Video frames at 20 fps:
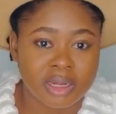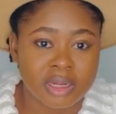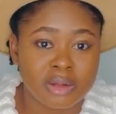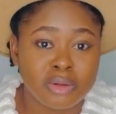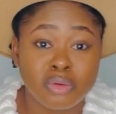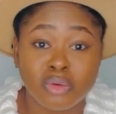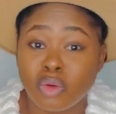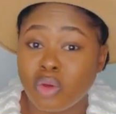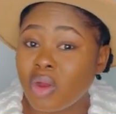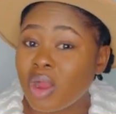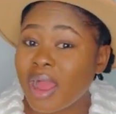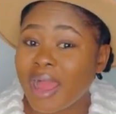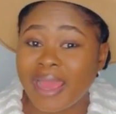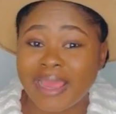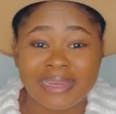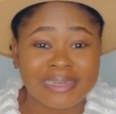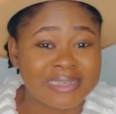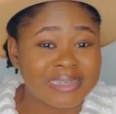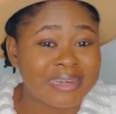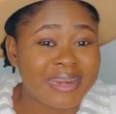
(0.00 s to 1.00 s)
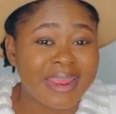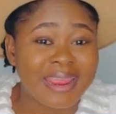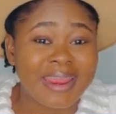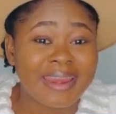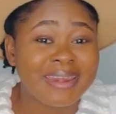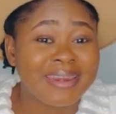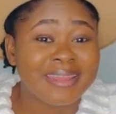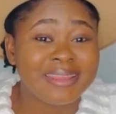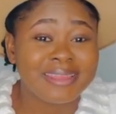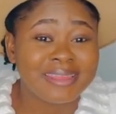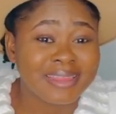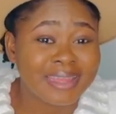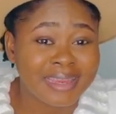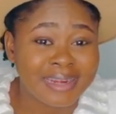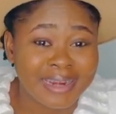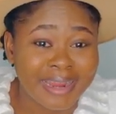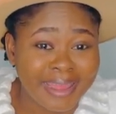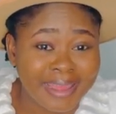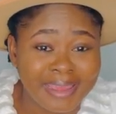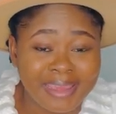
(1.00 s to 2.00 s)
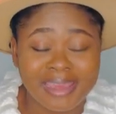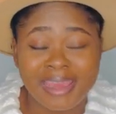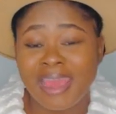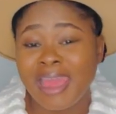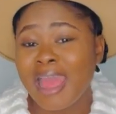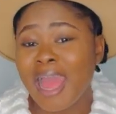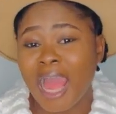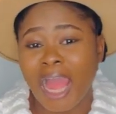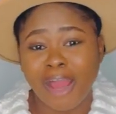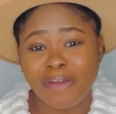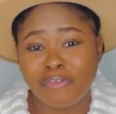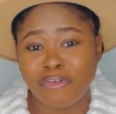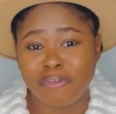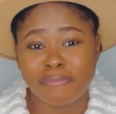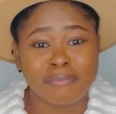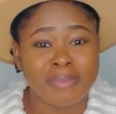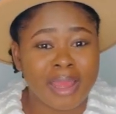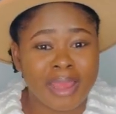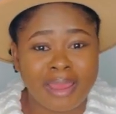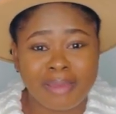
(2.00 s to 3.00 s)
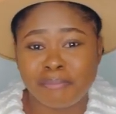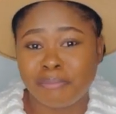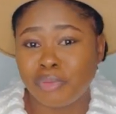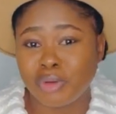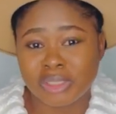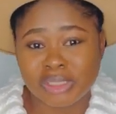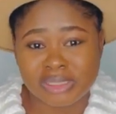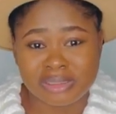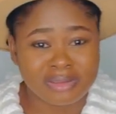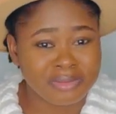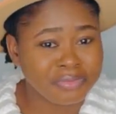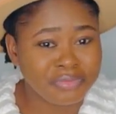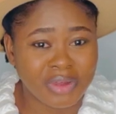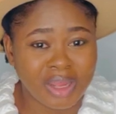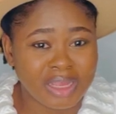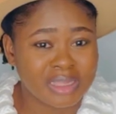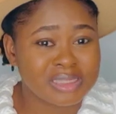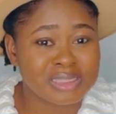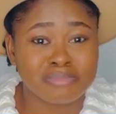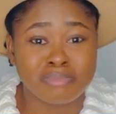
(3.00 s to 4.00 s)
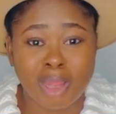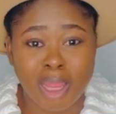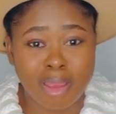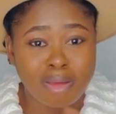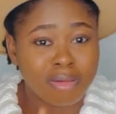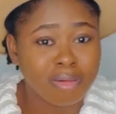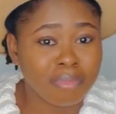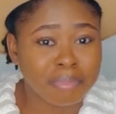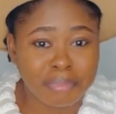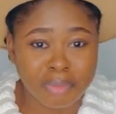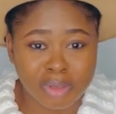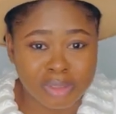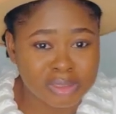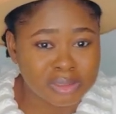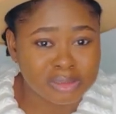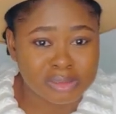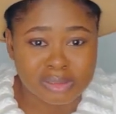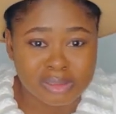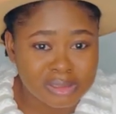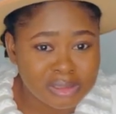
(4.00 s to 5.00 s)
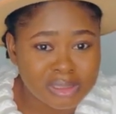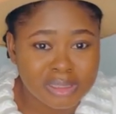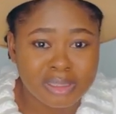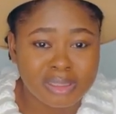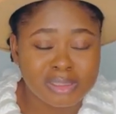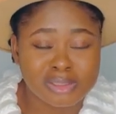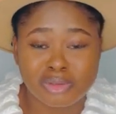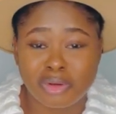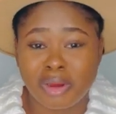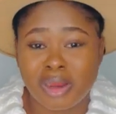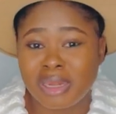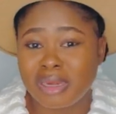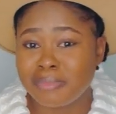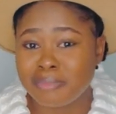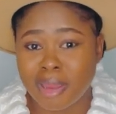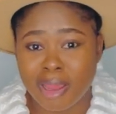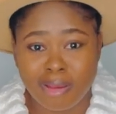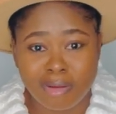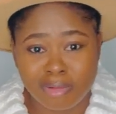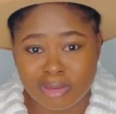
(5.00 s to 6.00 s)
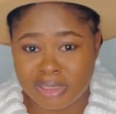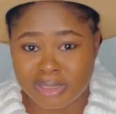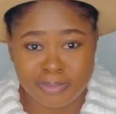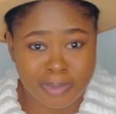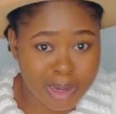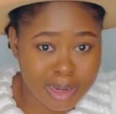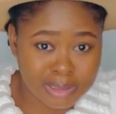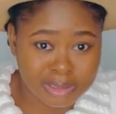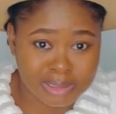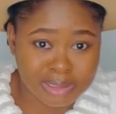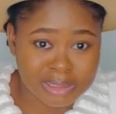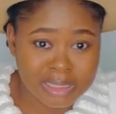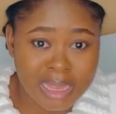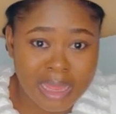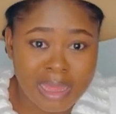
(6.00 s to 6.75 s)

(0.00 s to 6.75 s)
no hiding anything. Like, half of my body, in fact my whole body, is already my husband's